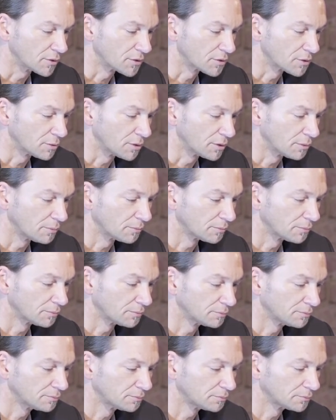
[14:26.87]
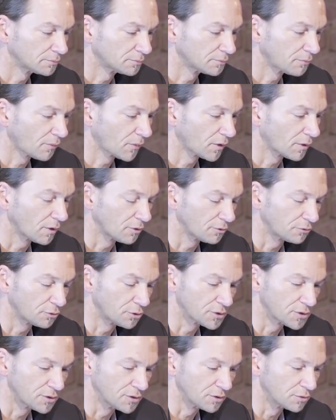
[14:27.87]
sorry, I
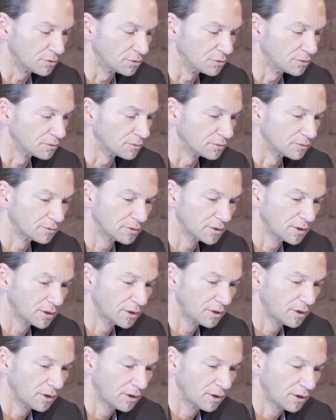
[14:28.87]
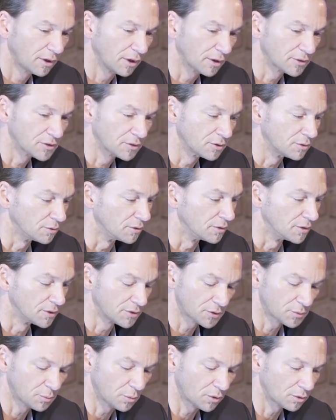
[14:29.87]
first need to execute
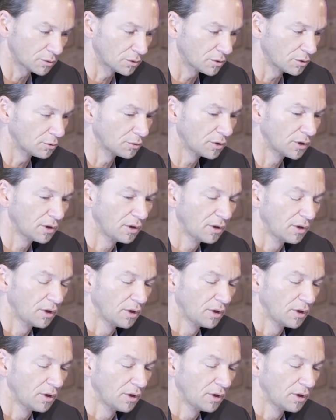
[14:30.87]
this small code.